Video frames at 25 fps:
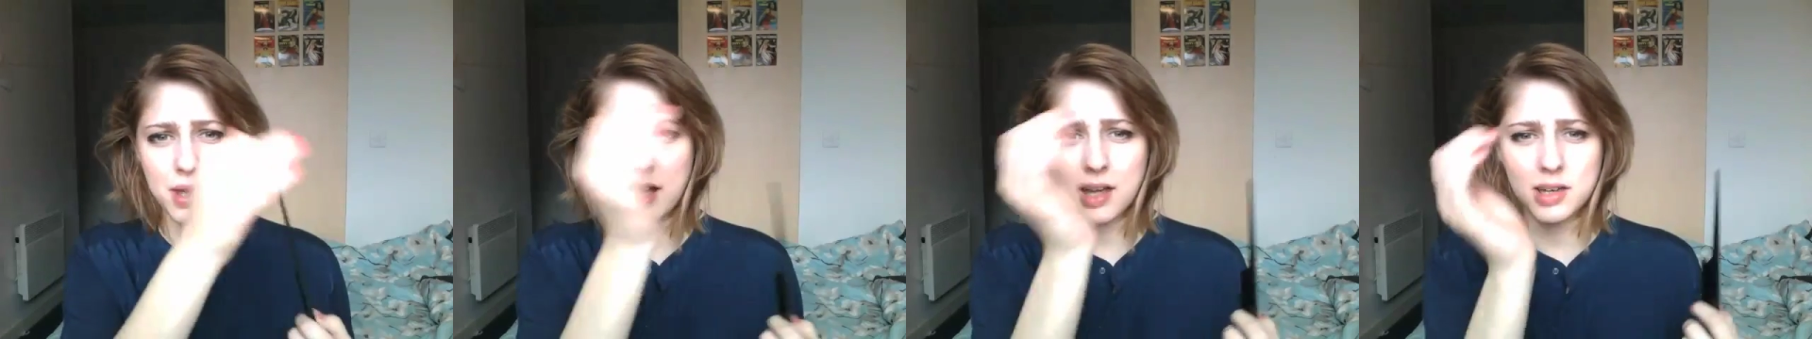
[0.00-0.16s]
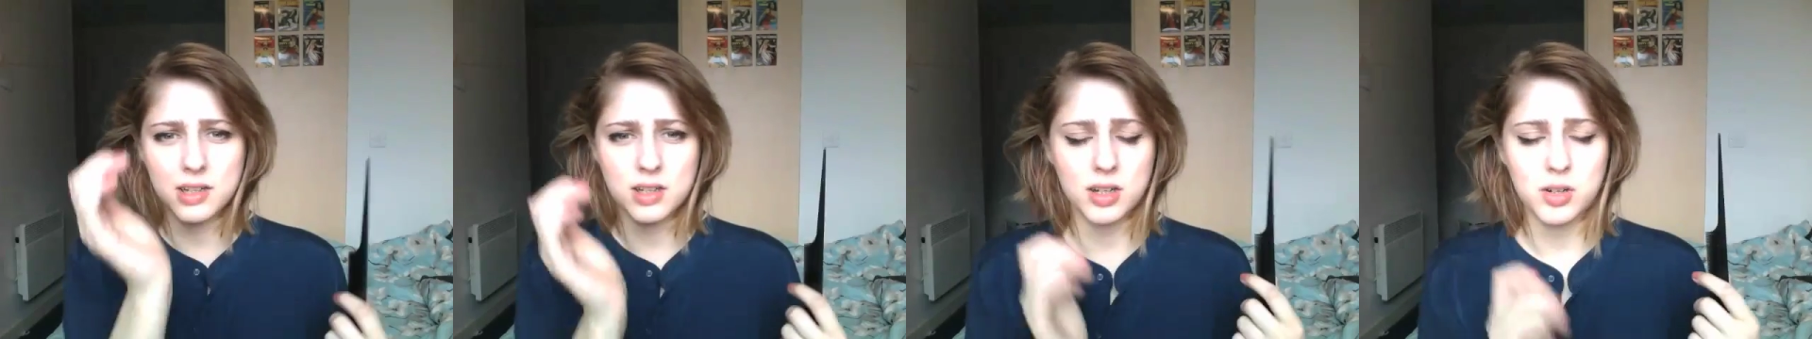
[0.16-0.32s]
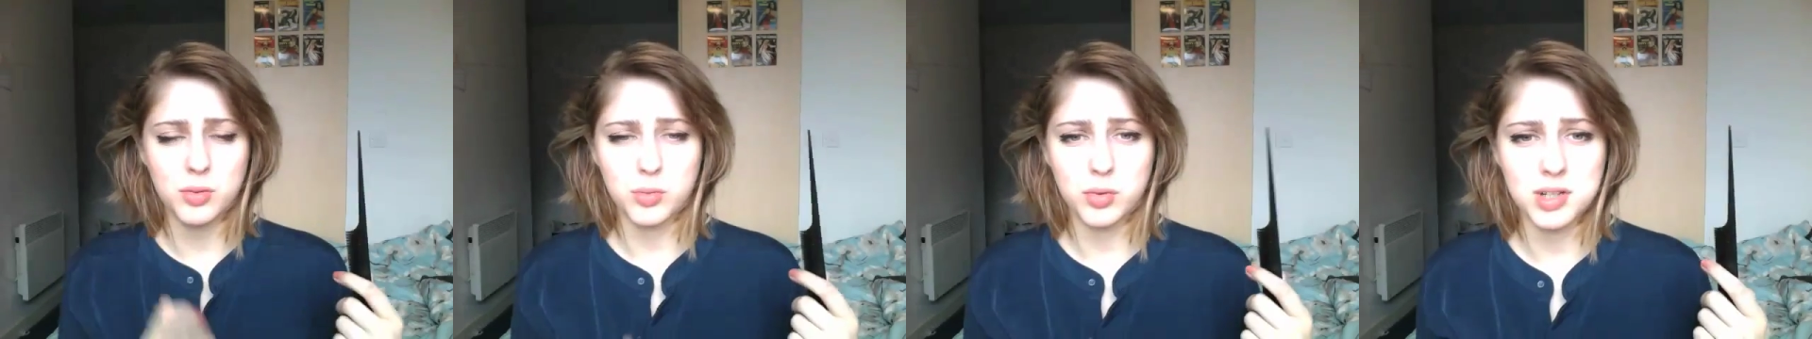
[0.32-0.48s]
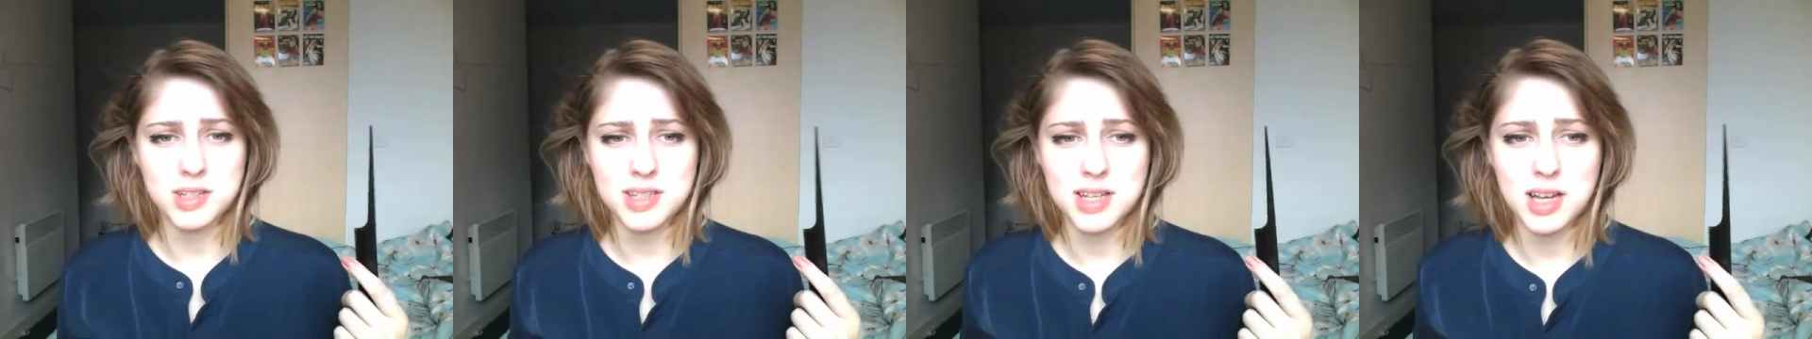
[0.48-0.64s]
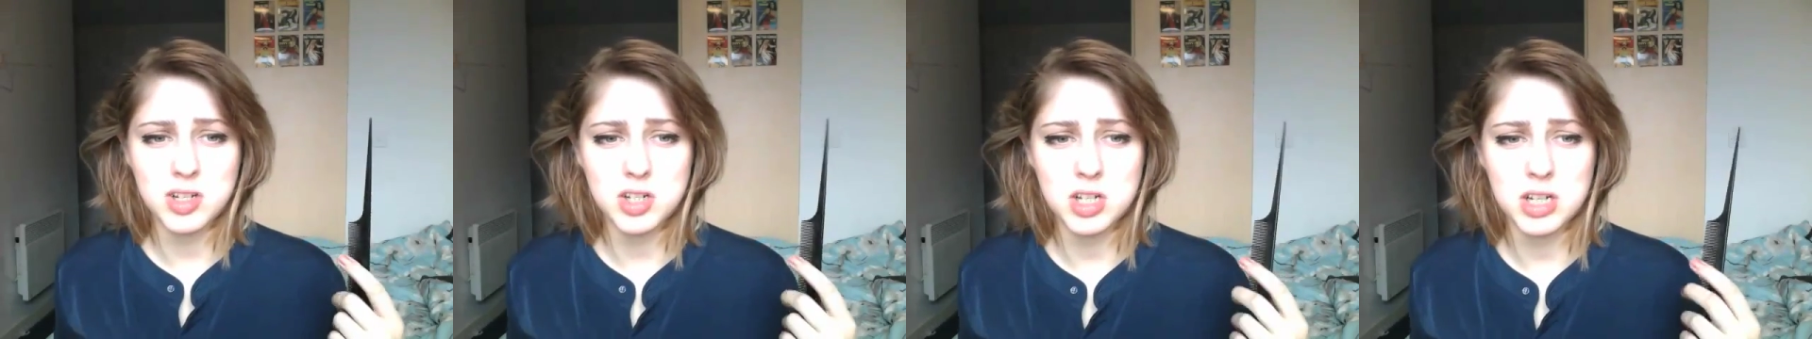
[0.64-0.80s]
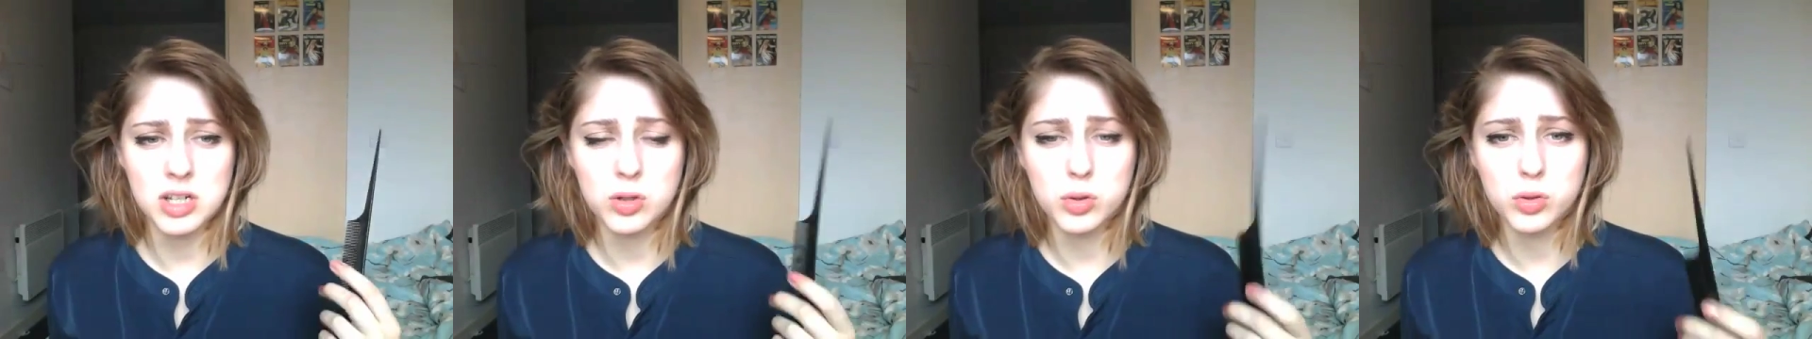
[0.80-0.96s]
I don't know what it's
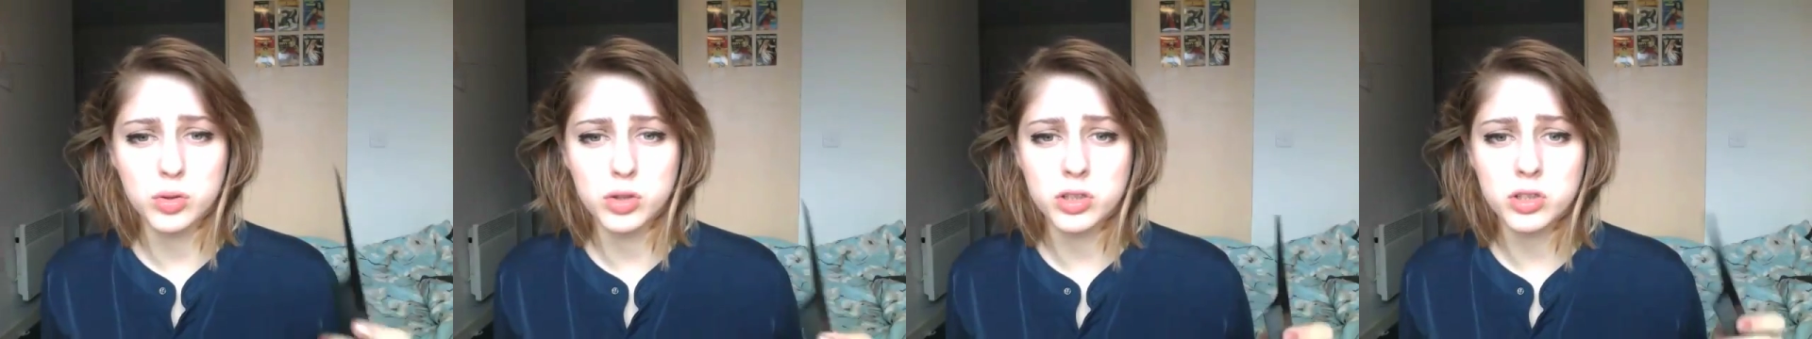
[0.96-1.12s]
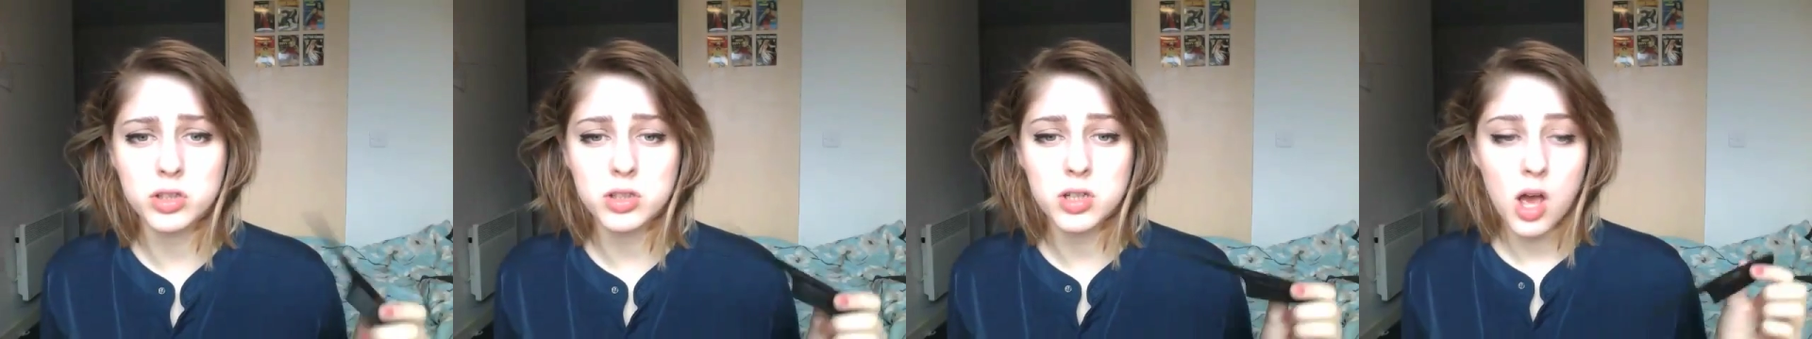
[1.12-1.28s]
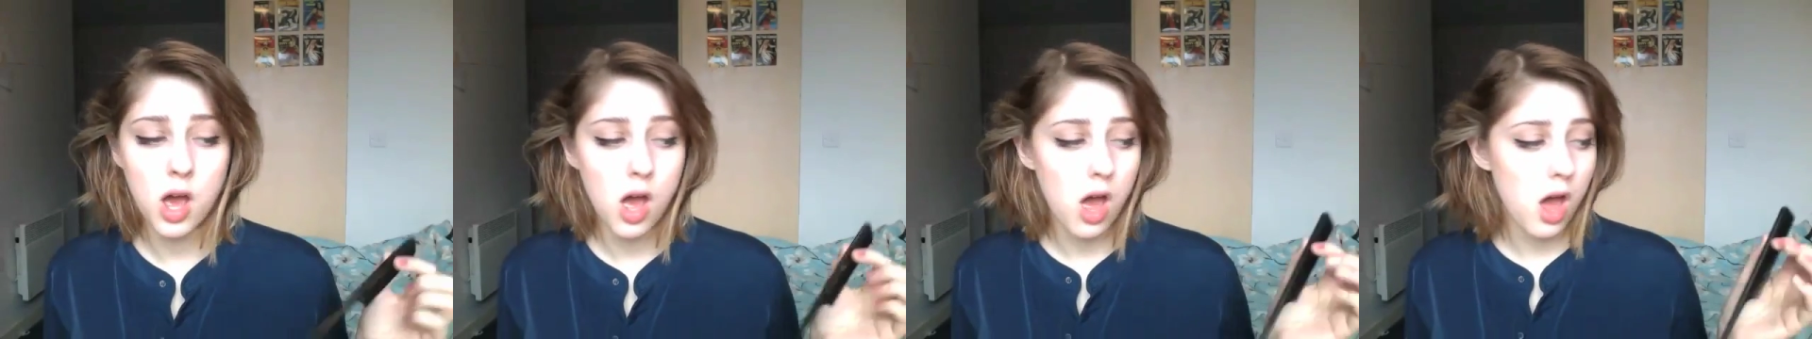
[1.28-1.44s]
actually called,